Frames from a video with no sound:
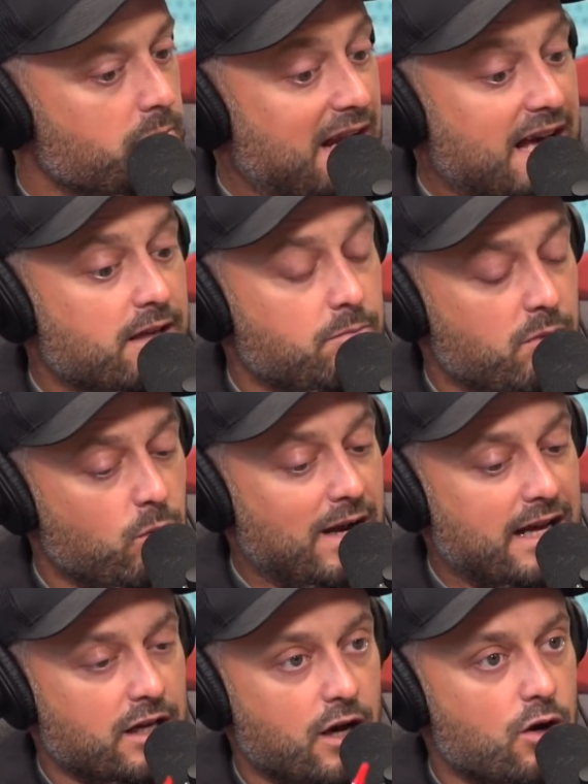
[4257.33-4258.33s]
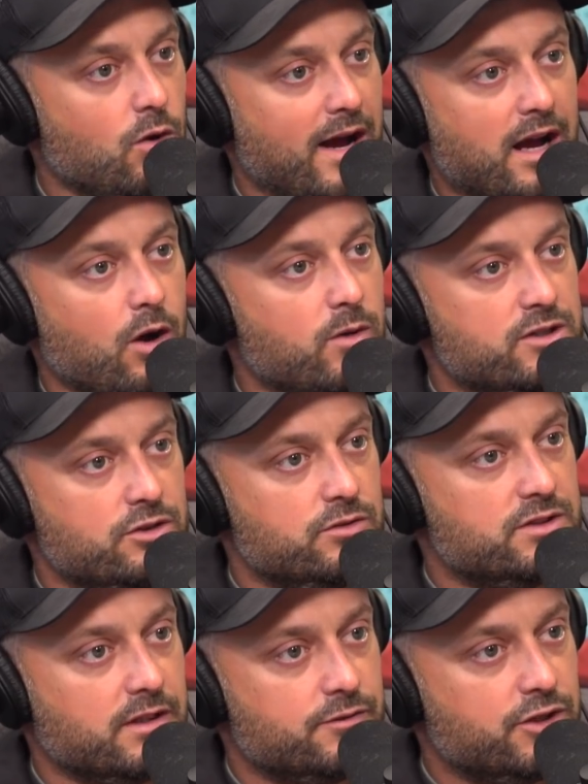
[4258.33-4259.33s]
but when I go, I always do
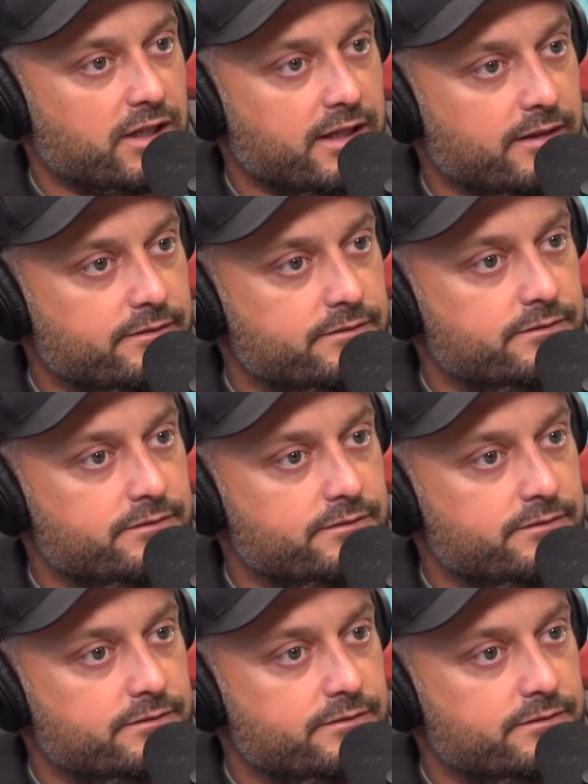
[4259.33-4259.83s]
self-checkout.